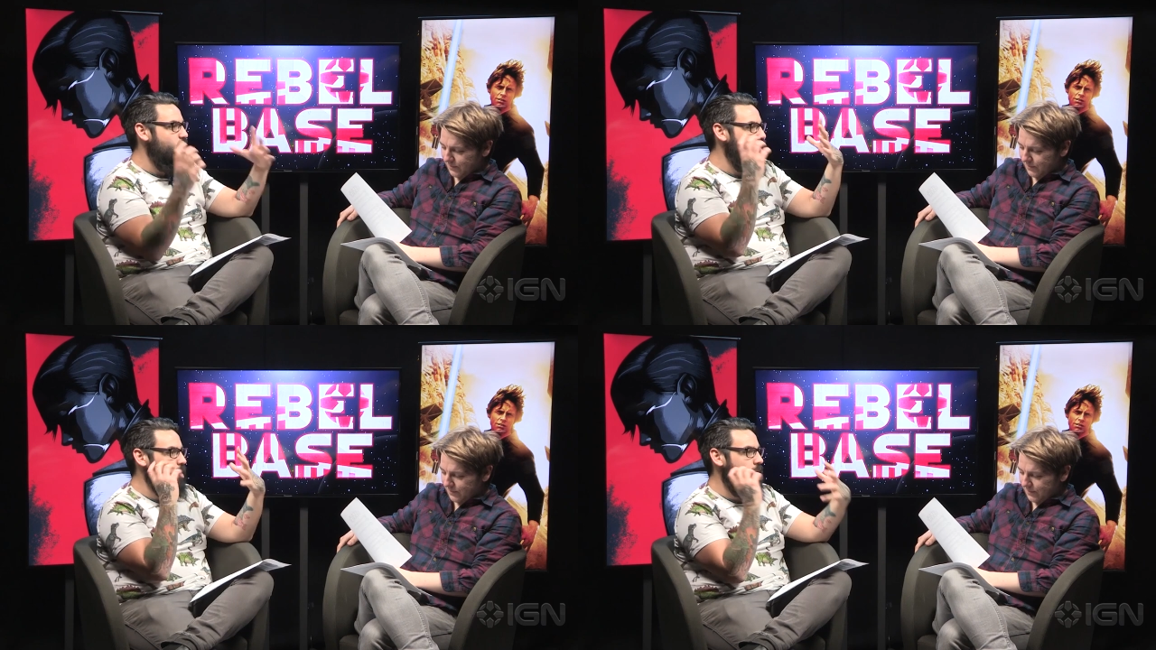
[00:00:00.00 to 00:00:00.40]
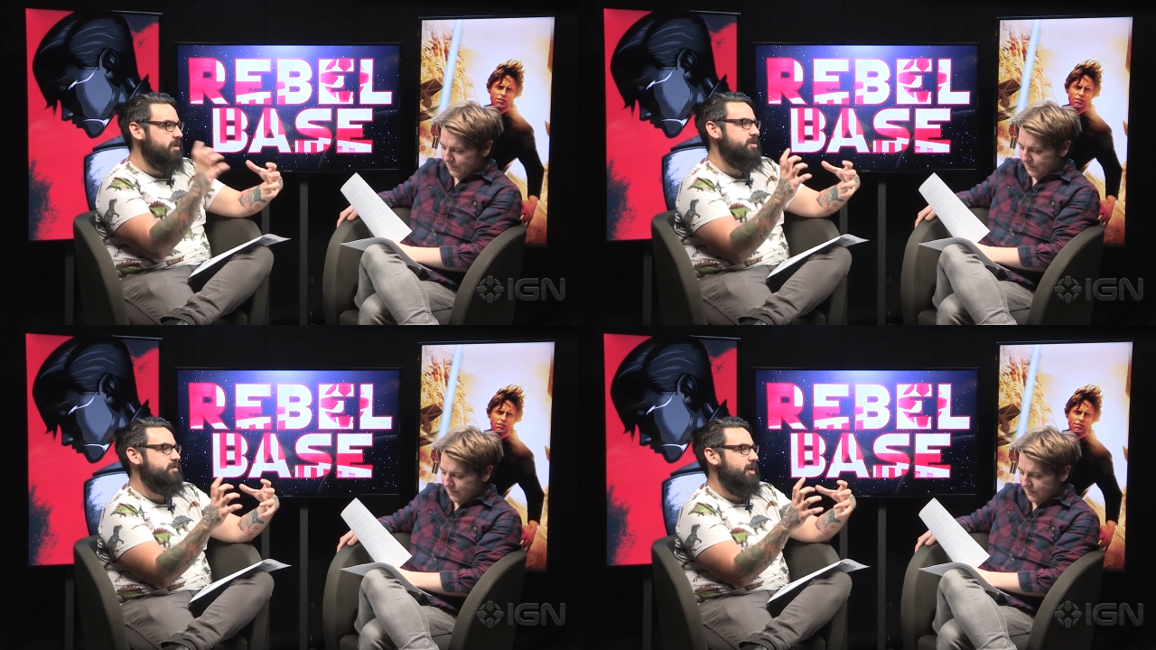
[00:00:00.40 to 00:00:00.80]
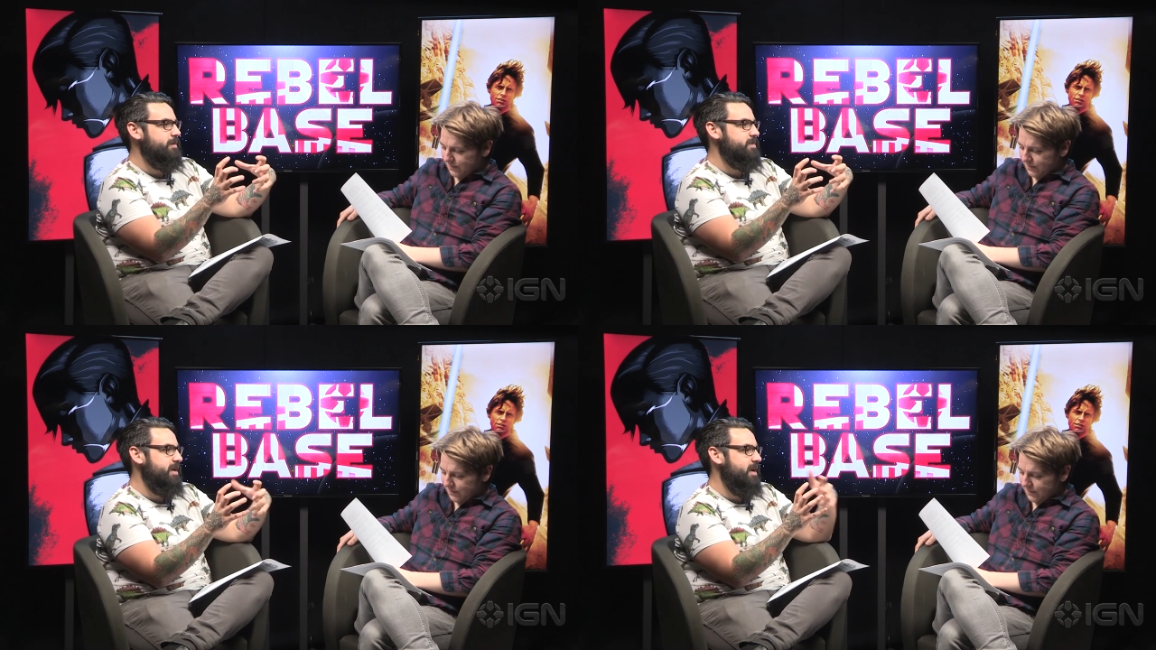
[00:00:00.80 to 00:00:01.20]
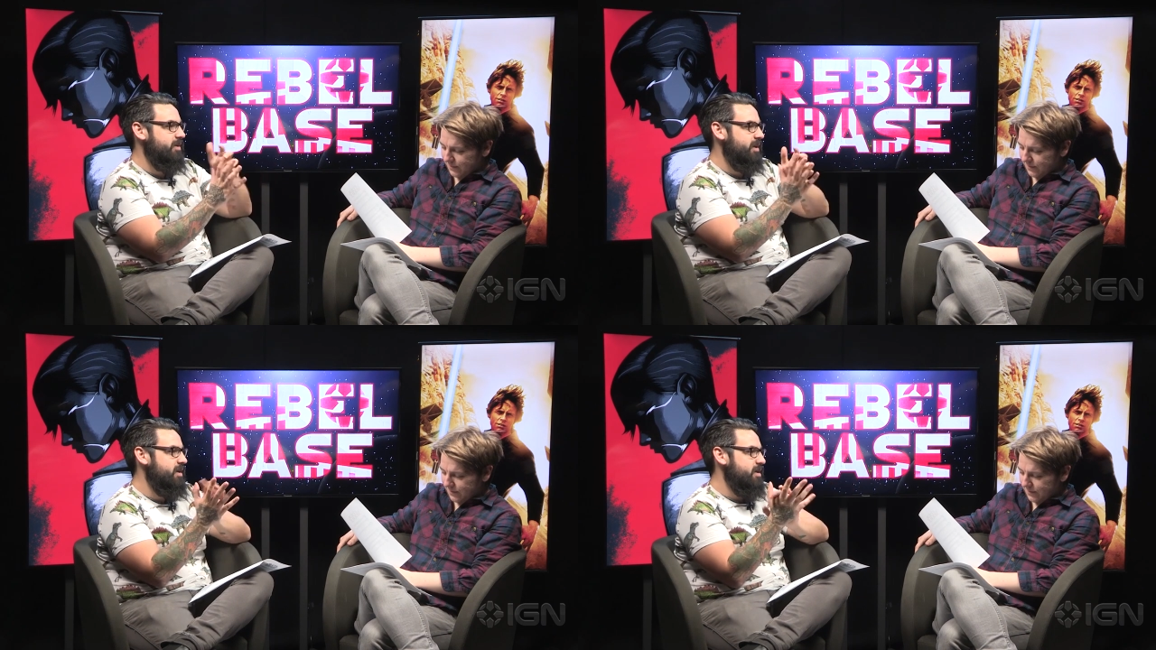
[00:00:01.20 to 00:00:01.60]
Speaker 1: a lot of time
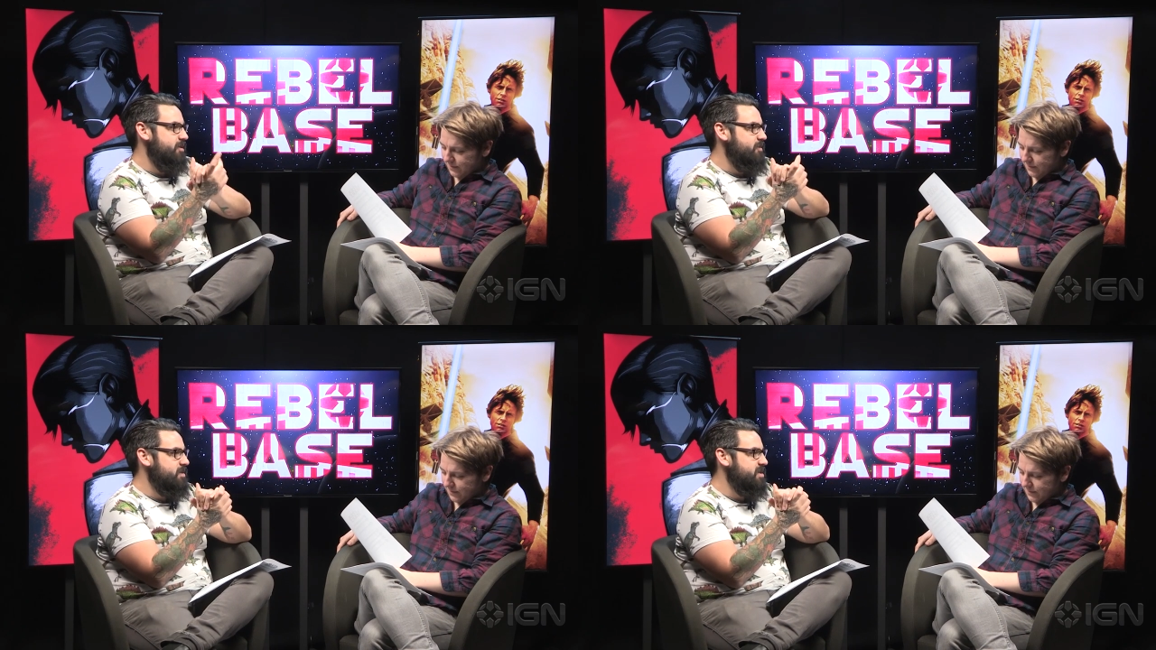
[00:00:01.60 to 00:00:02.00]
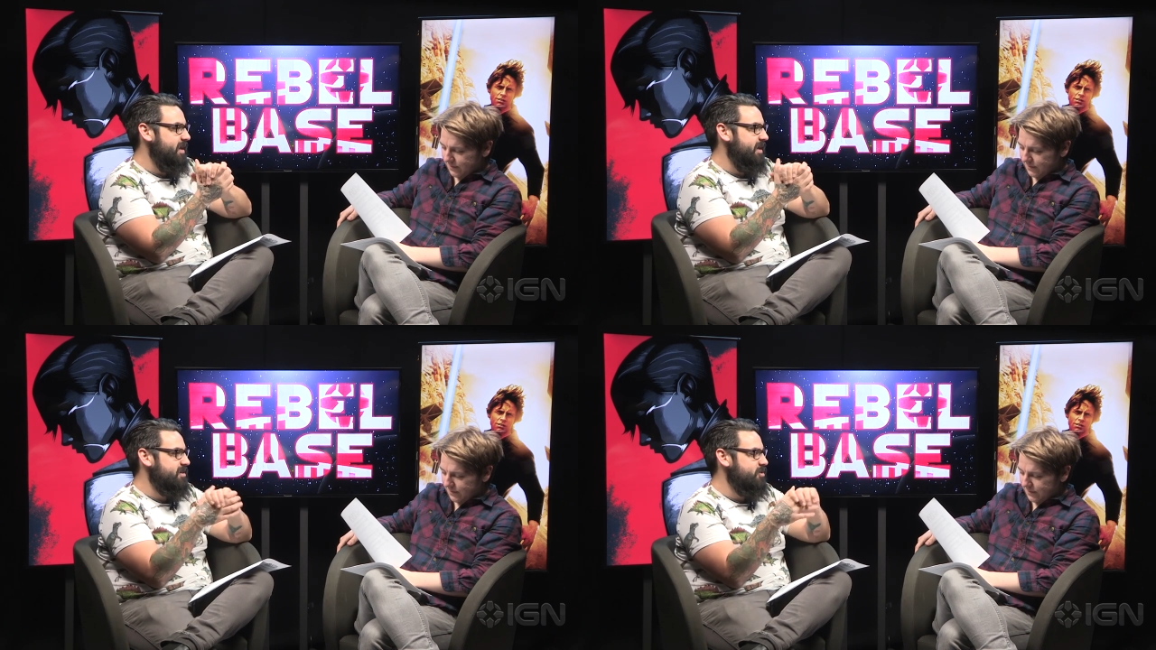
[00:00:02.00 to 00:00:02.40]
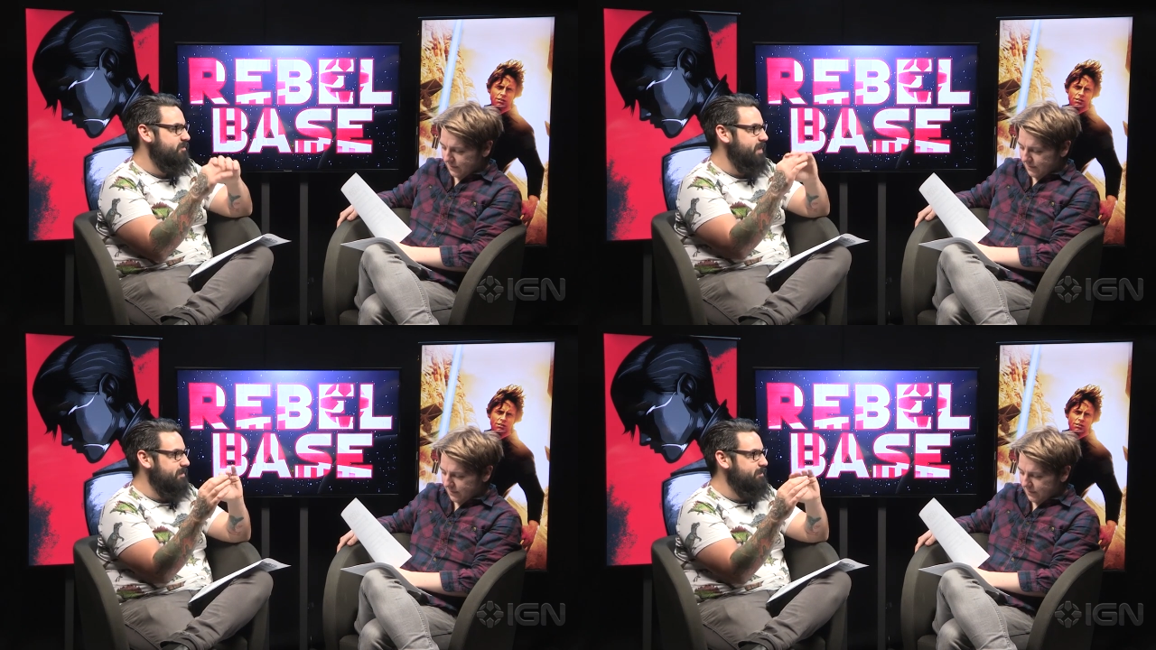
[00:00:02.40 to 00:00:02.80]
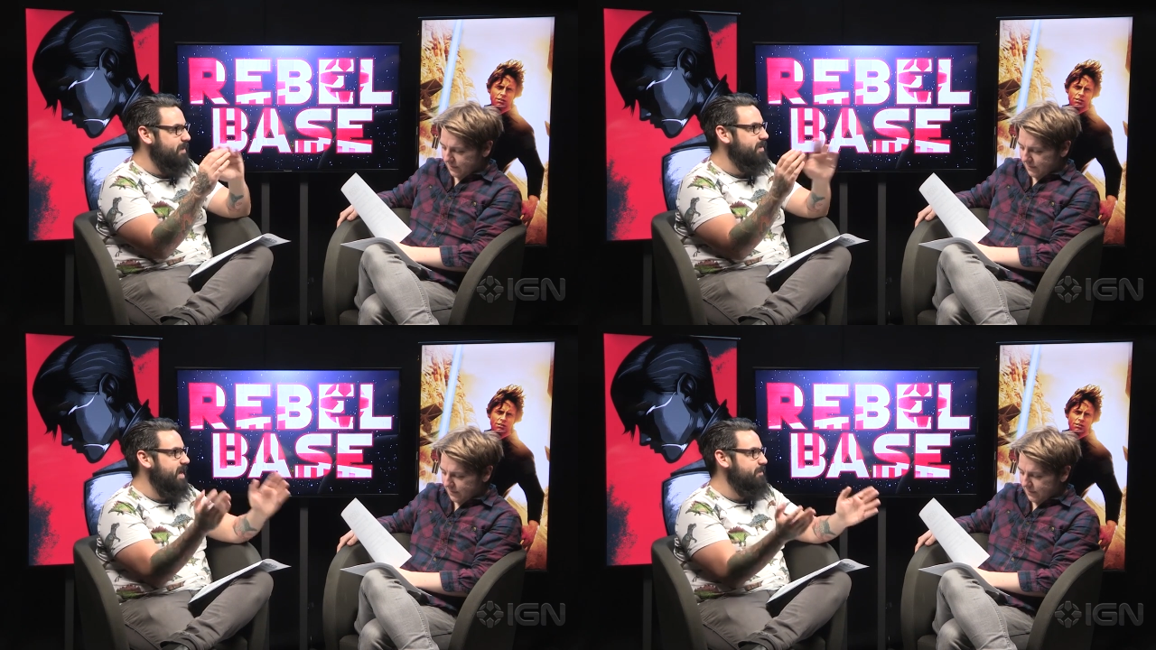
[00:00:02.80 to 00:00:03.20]
together, almost like sort of like
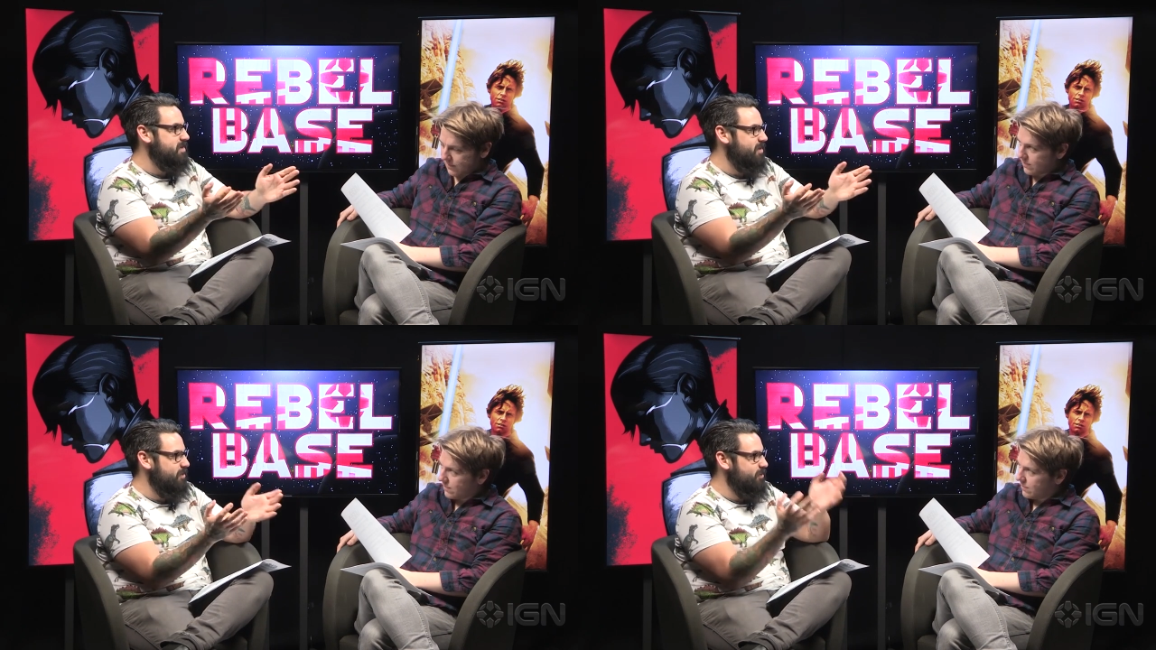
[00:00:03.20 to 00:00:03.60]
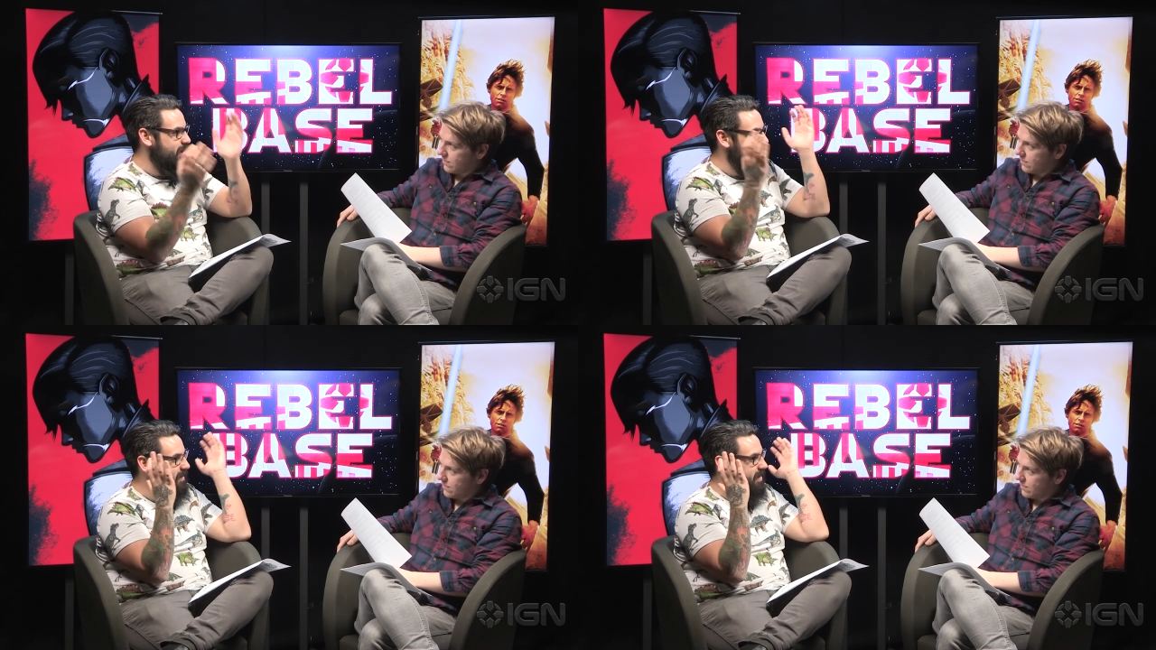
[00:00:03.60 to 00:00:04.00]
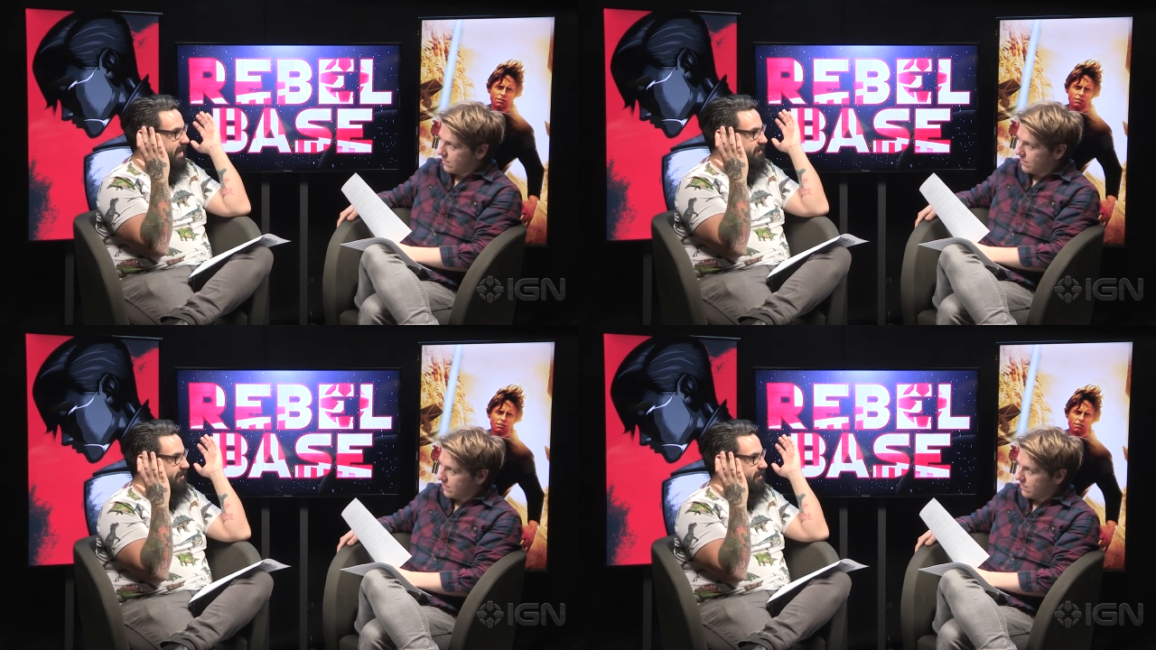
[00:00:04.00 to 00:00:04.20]
bubble episode where the,